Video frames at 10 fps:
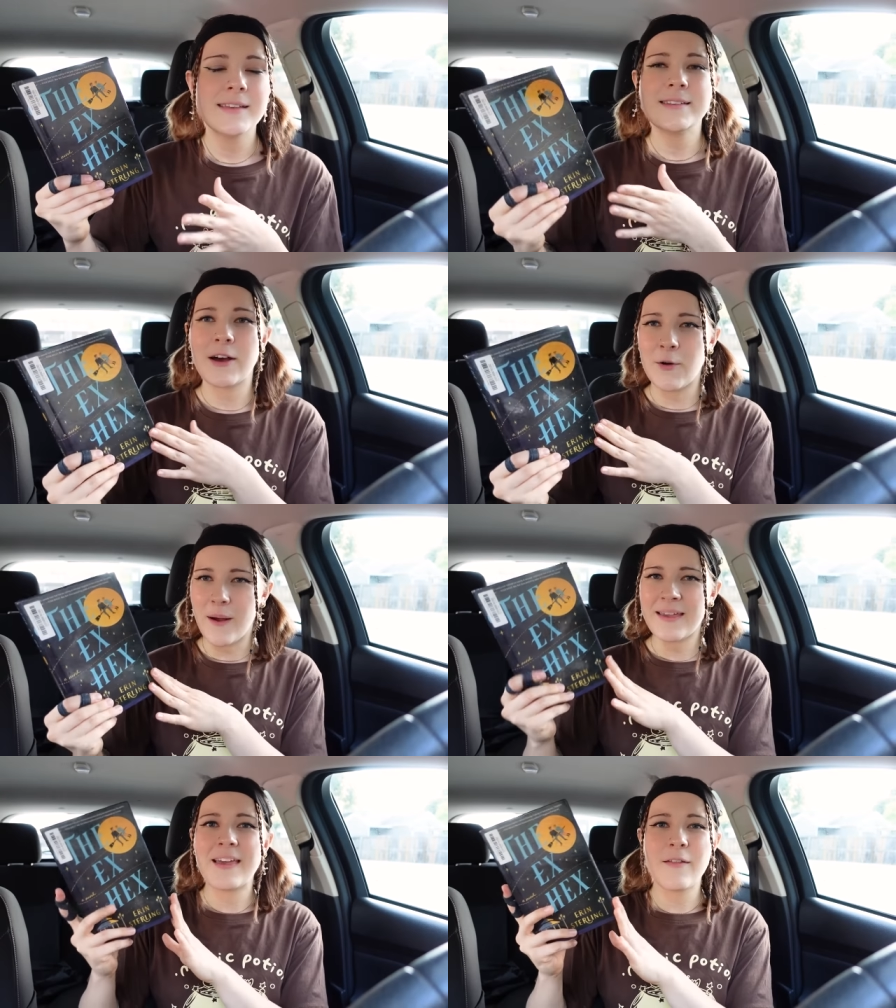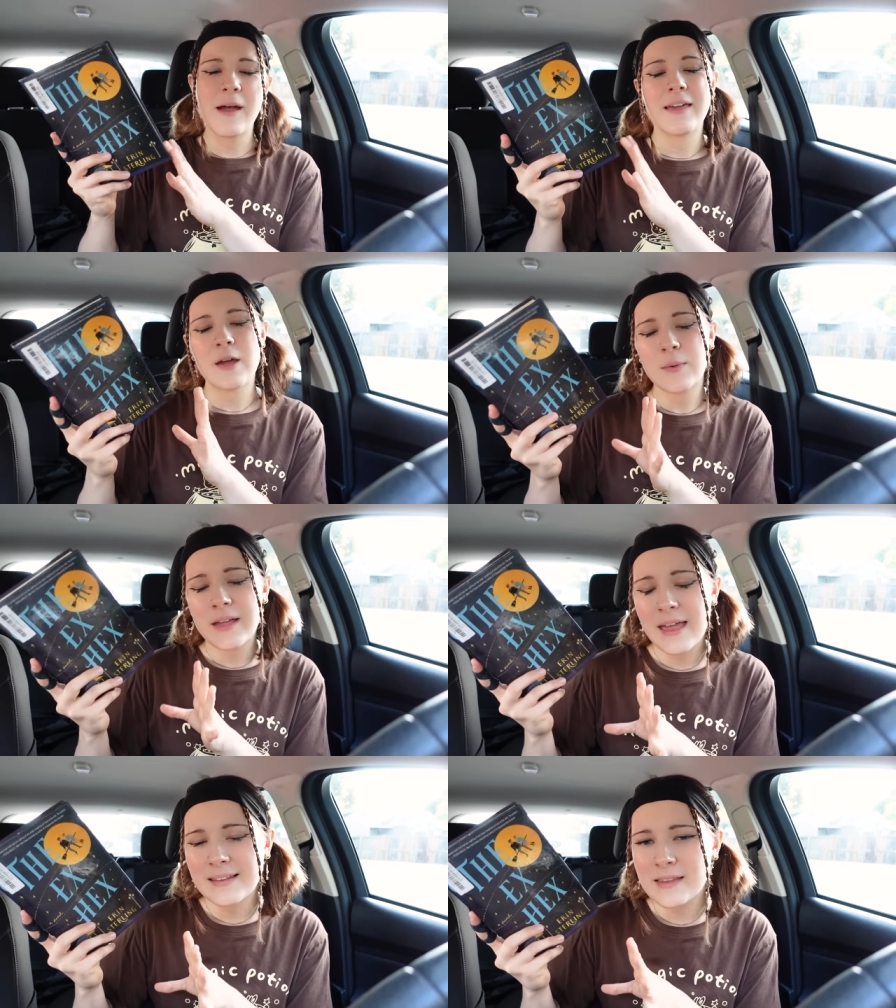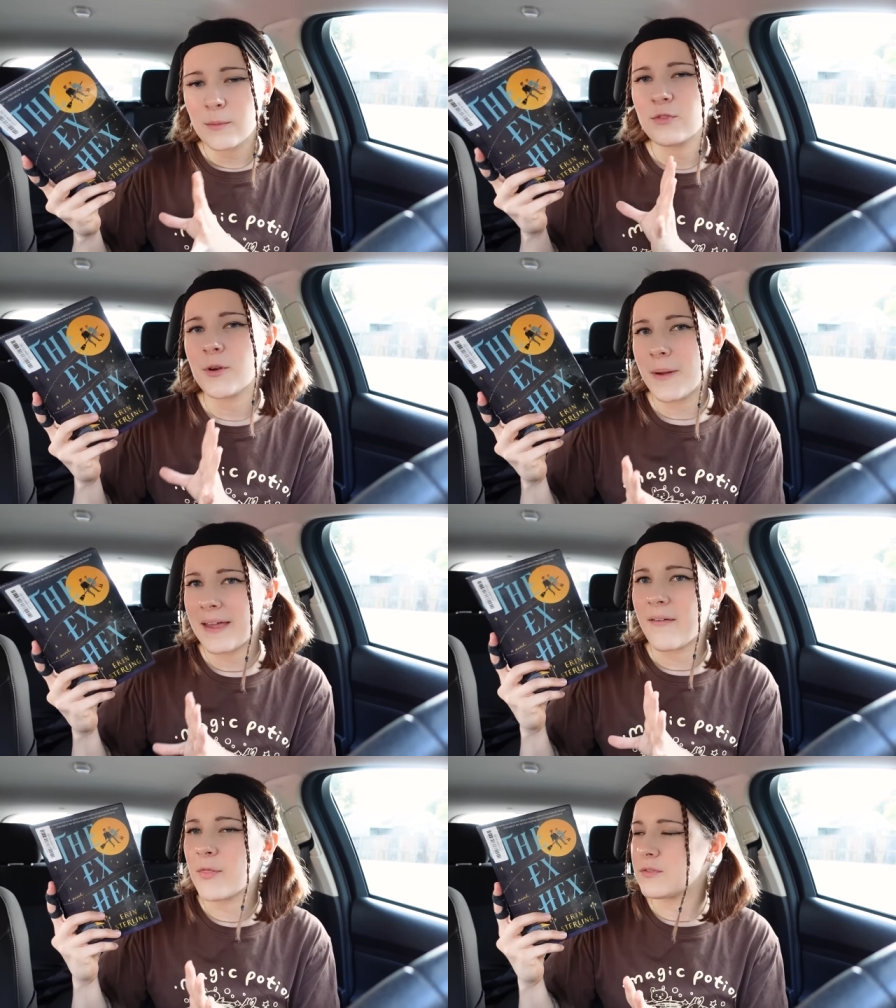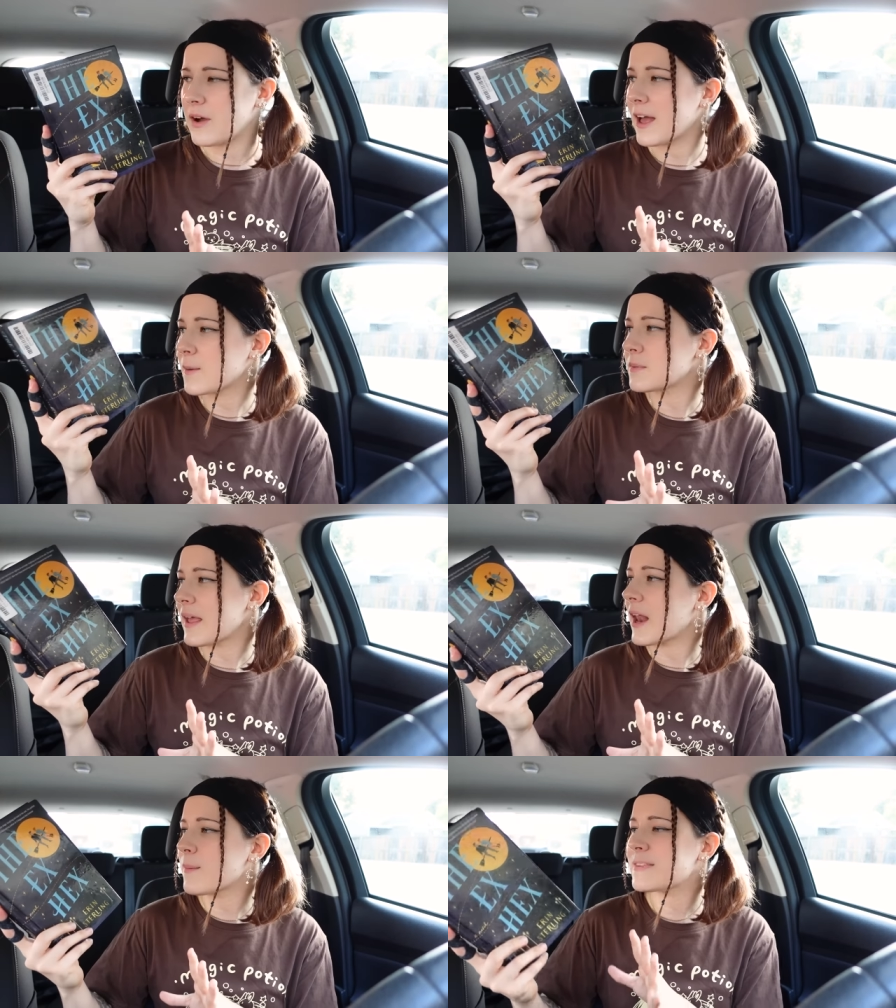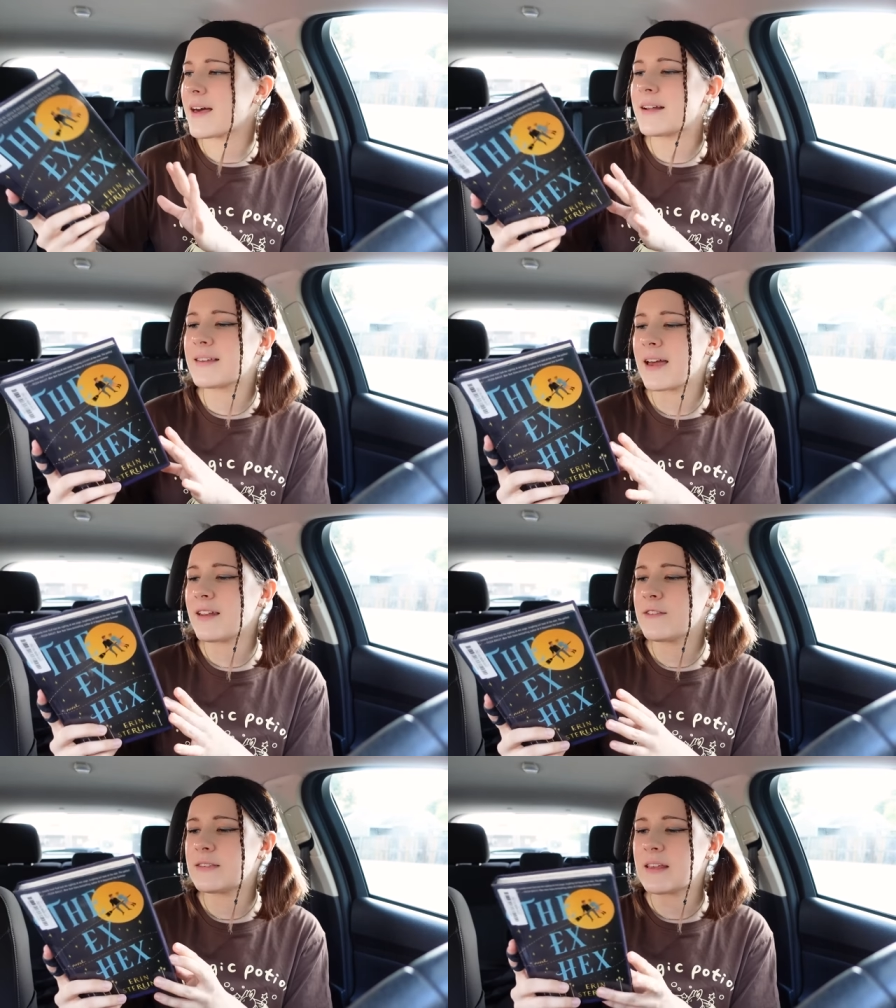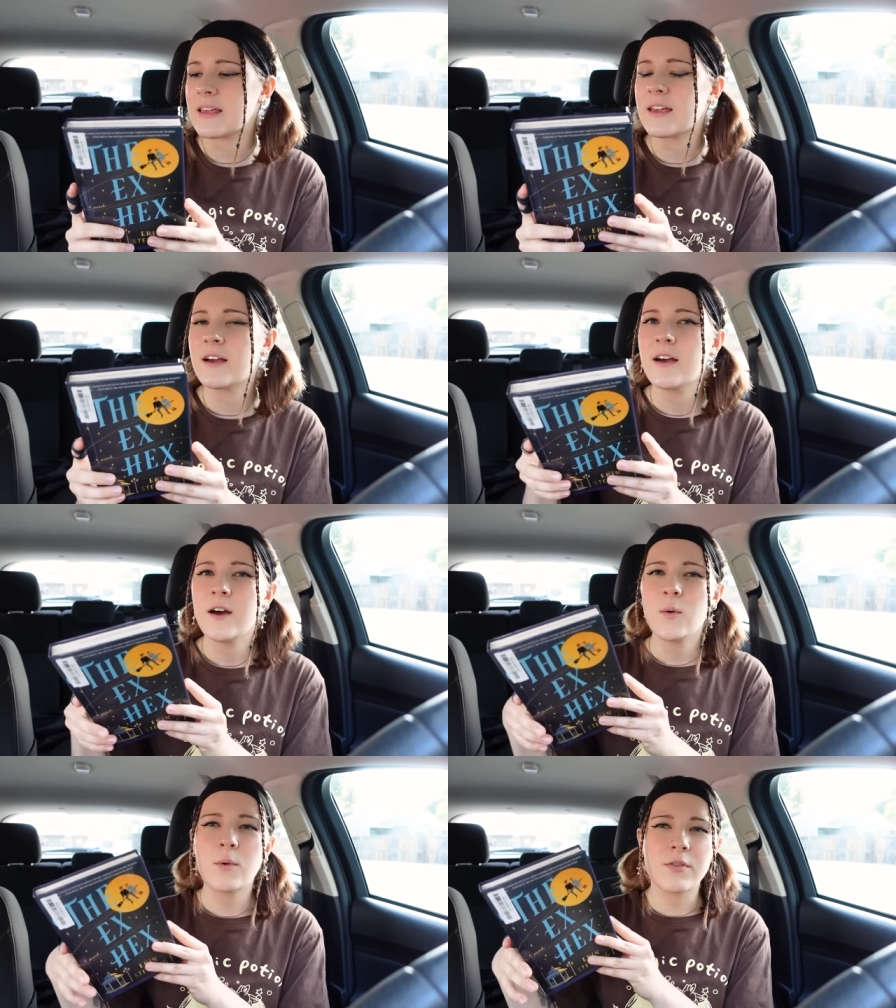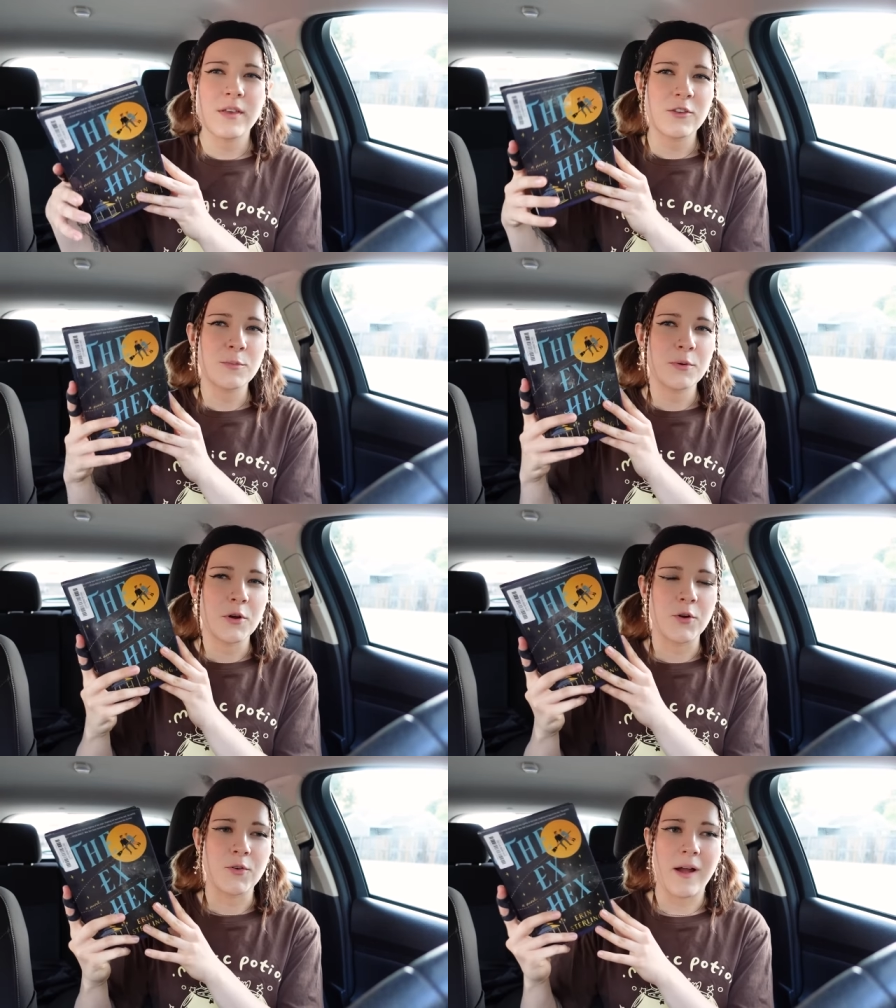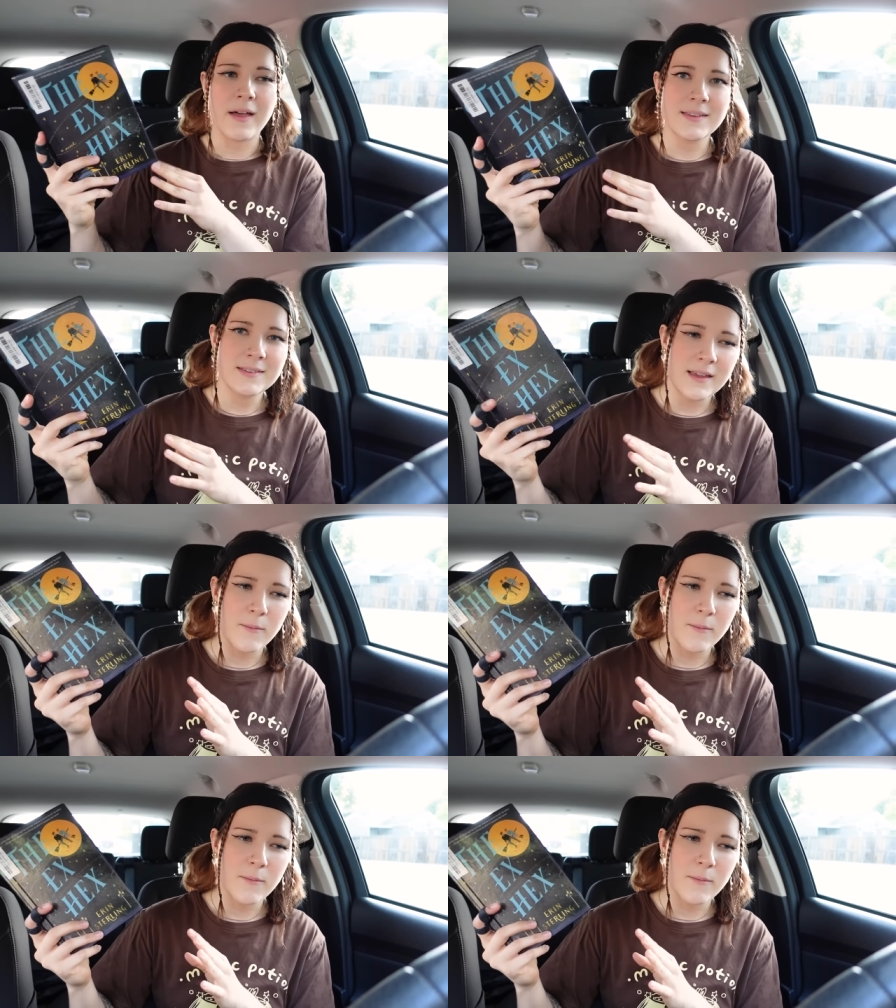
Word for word: So I get, I get where Katie's coming from. I get the vibes and I'm excited to kind of see where things progress.